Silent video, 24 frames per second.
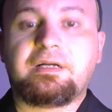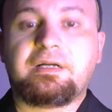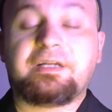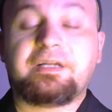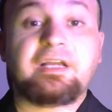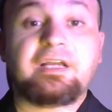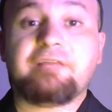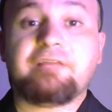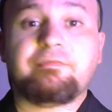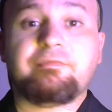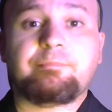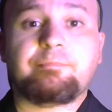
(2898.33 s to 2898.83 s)
I
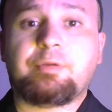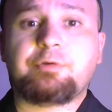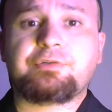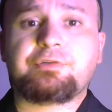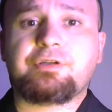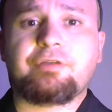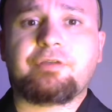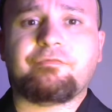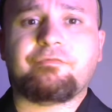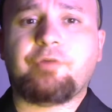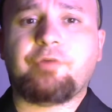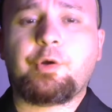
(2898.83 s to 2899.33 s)
even posted a
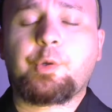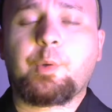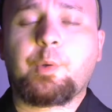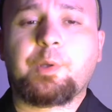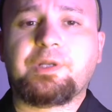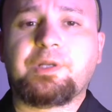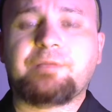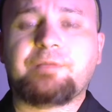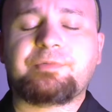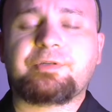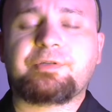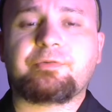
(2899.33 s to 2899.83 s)
photo on
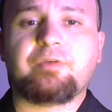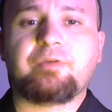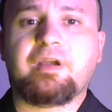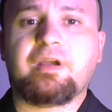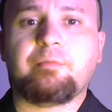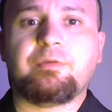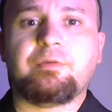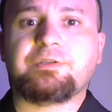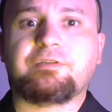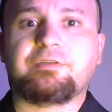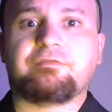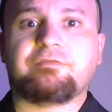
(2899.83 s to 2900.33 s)
Instagram
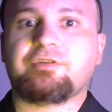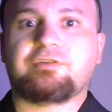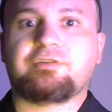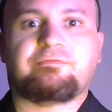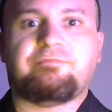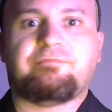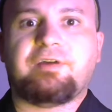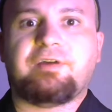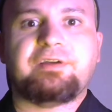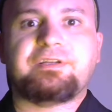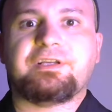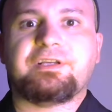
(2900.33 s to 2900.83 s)
once of just
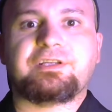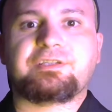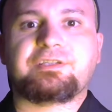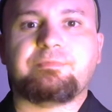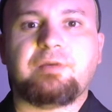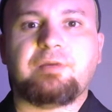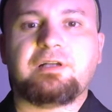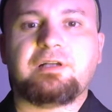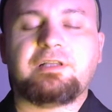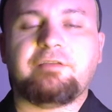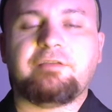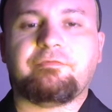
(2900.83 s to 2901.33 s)
finding a
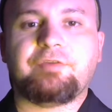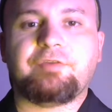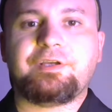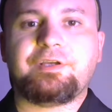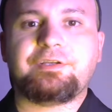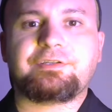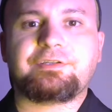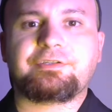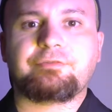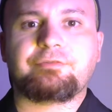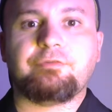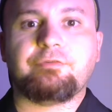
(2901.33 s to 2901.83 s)
smiley
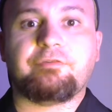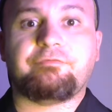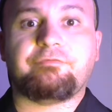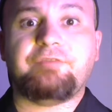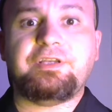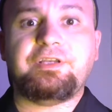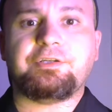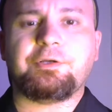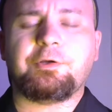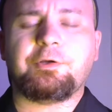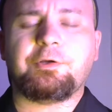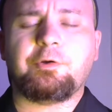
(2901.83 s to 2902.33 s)
face
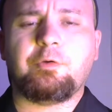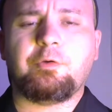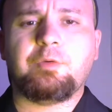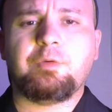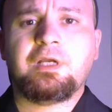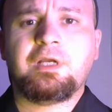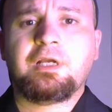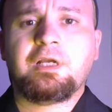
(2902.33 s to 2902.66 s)
graffito